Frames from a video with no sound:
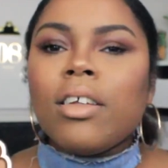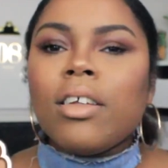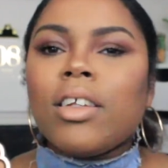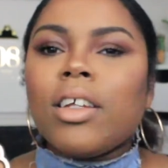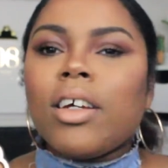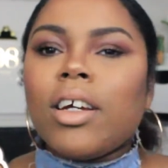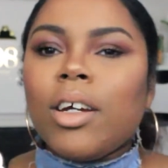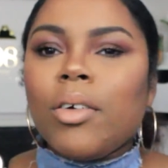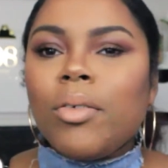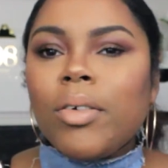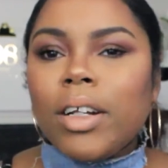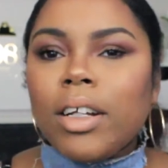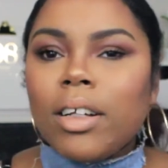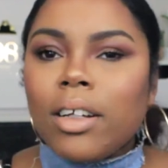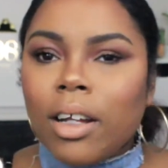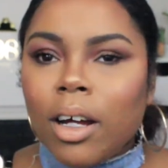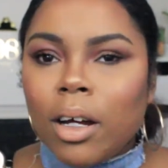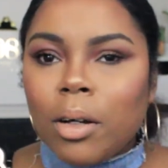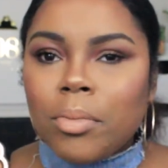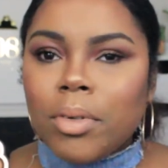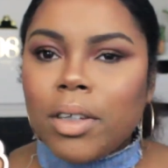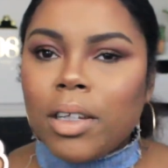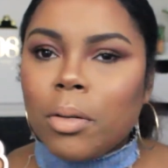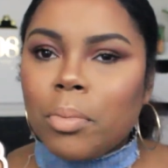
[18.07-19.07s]
so give it a
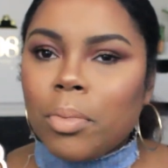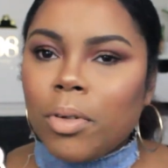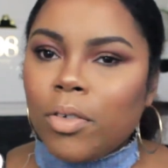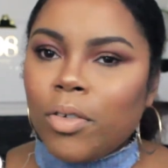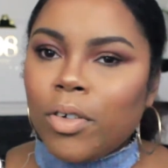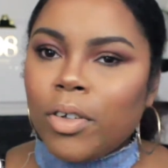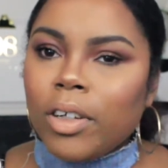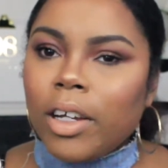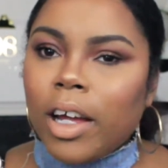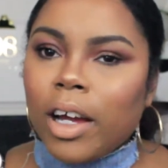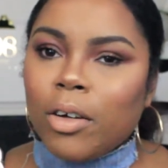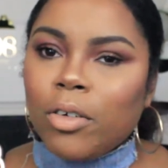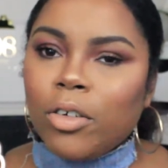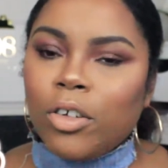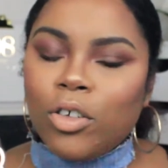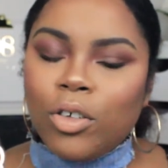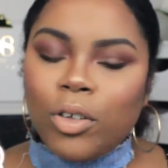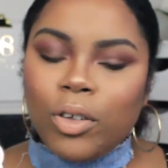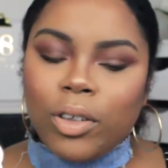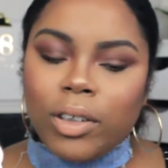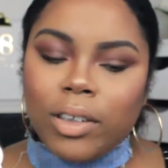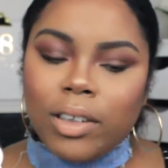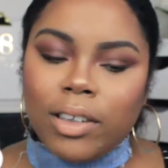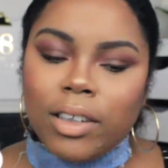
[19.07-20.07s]
thumbs up if you like what
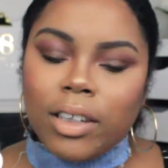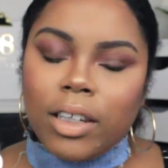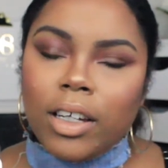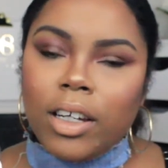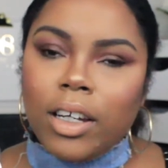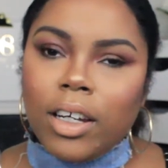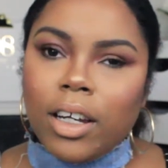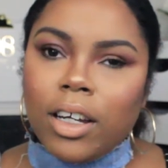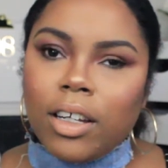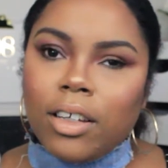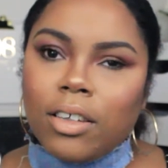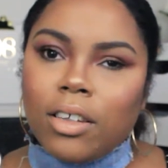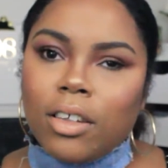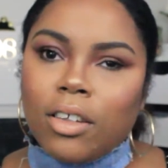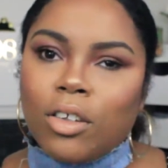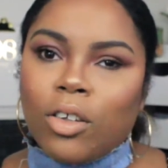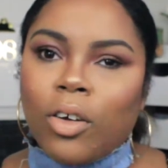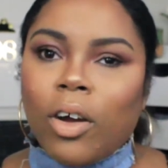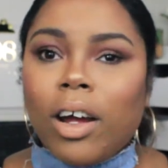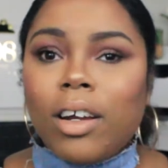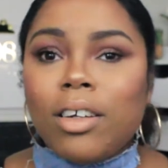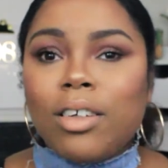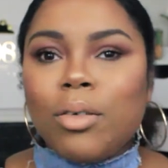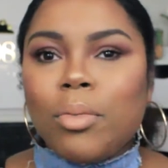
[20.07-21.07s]
you're seeing and
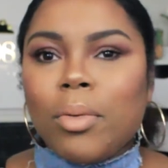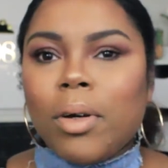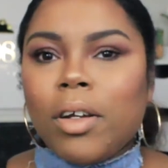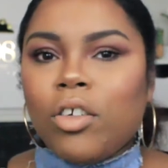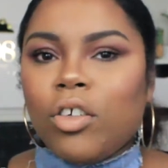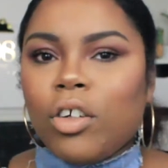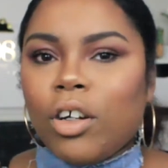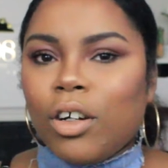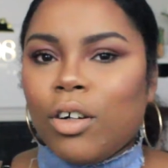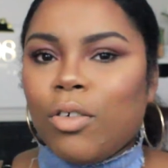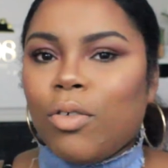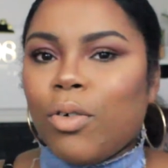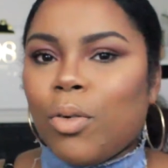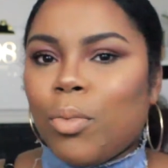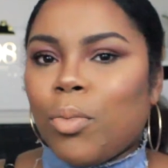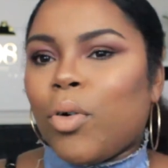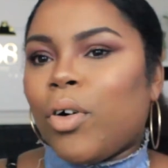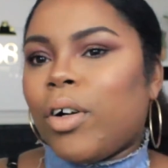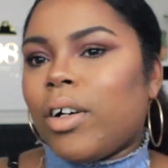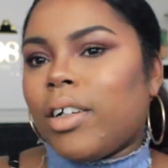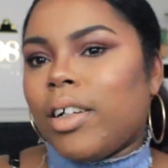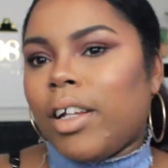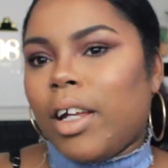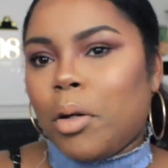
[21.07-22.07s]
subscribe to my channel for
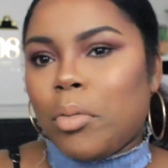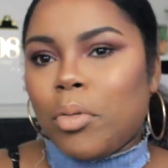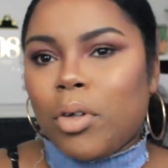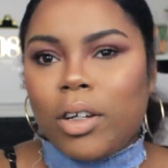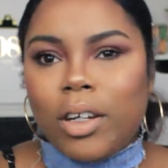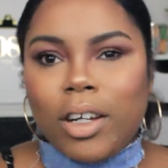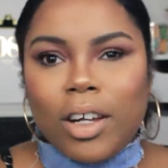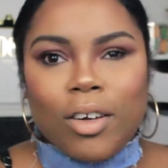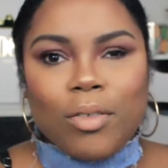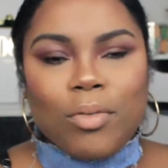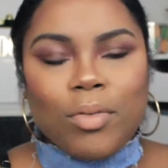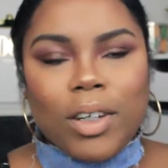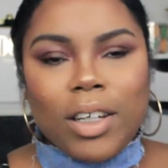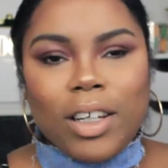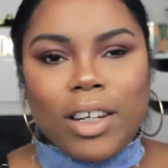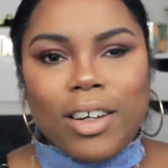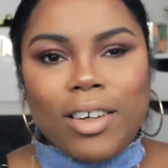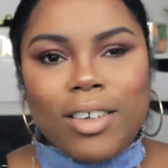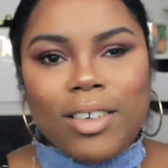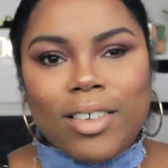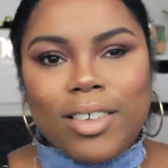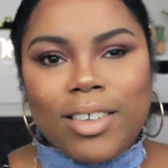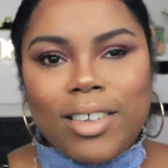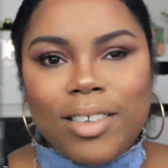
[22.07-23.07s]
more Glam to Damn
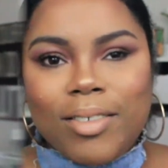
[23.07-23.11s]
videos.